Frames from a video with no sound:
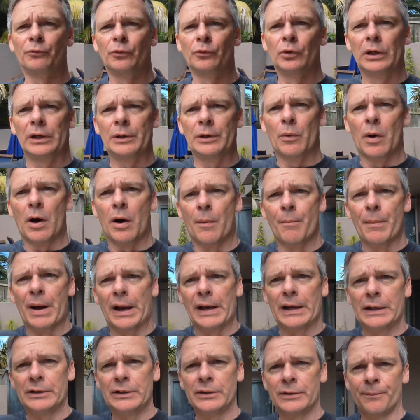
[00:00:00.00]
Really well
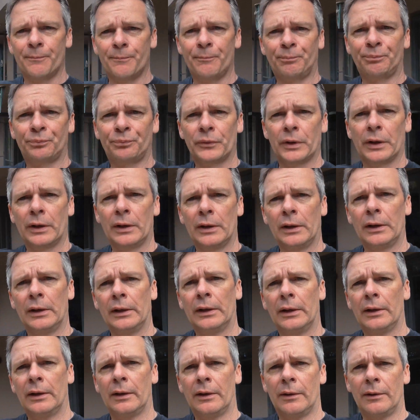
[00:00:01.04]
made.
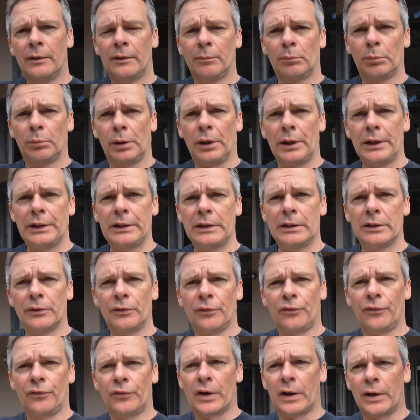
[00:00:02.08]
Plenty
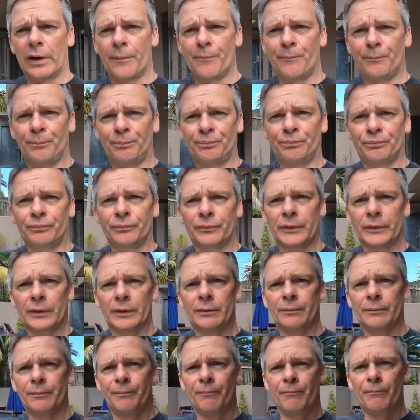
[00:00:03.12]
of
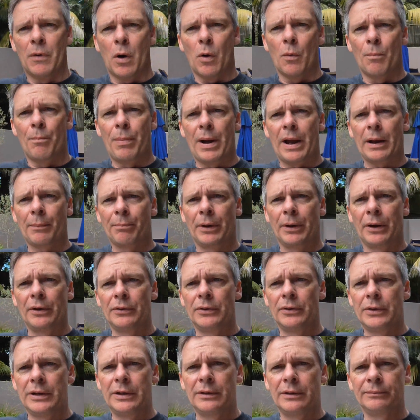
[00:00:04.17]
malt
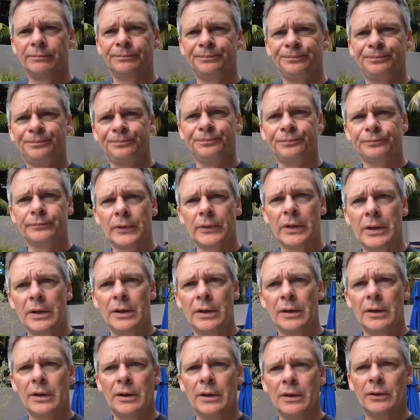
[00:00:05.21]
backbone there.
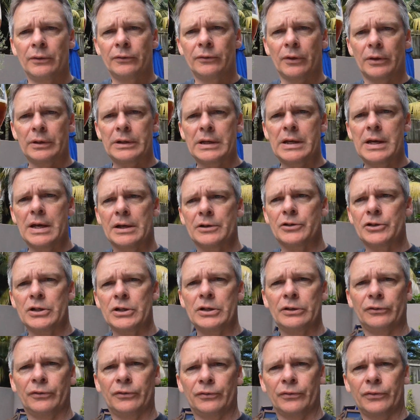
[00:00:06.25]
So yeah,
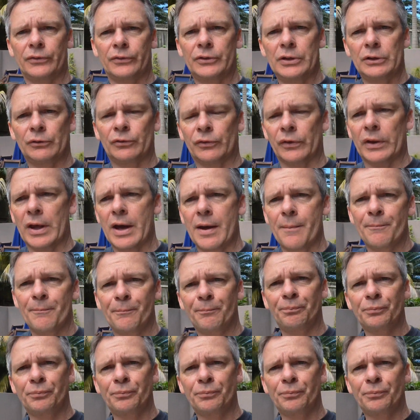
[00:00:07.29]
cheers for that.